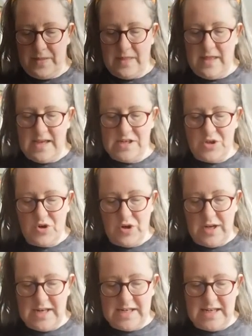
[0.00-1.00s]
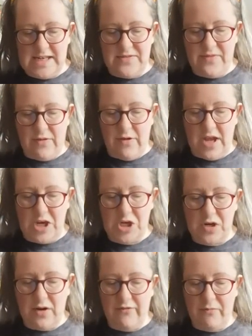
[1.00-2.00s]
This treat is a
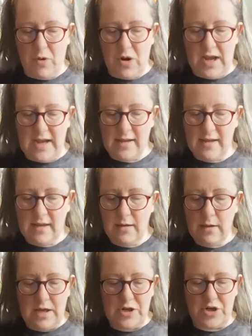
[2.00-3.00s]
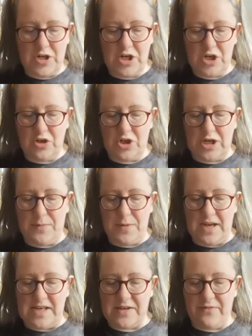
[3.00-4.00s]
variation of monaka, a traditional
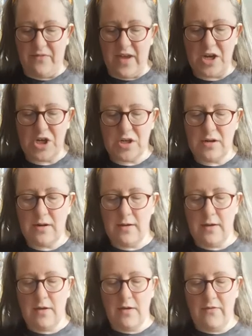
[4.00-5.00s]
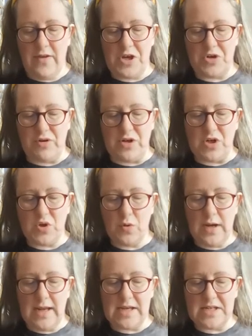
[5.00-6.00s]
Japanese confection, featuring two
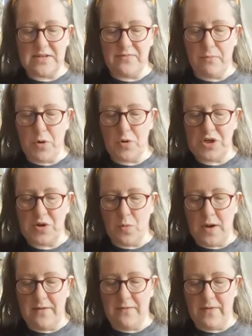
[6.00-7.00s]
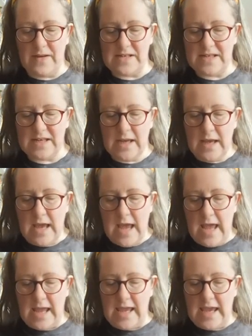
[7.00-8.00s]
layers of mochi wafers
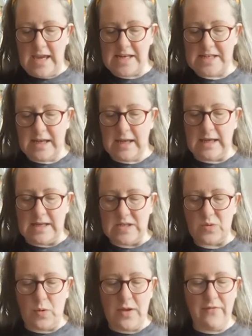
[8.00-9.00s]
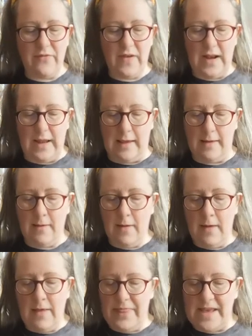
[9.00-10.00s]
encasing a sweet filling.
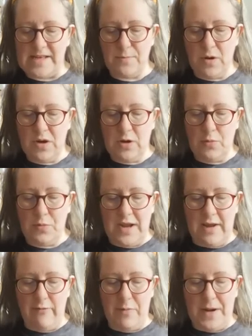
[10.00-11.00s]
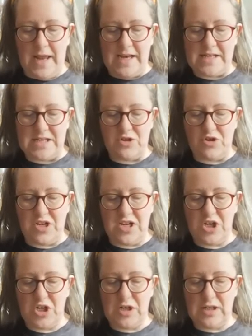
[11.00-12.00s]
This modern update replaces the
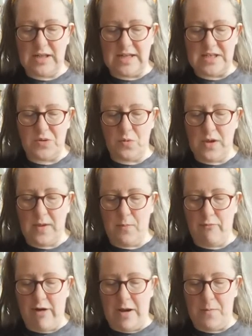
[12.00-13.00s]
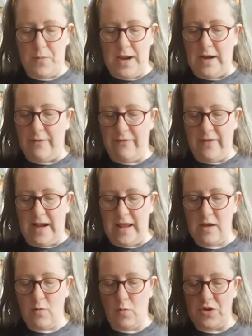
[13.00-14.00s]
traditional azuki red bean
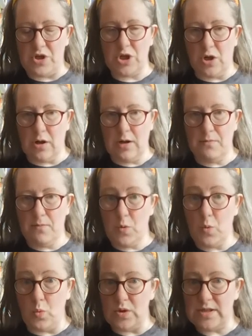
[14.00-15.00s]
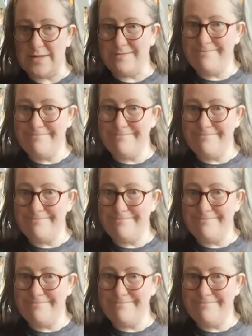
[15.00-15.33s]
filling with chocolate mousse.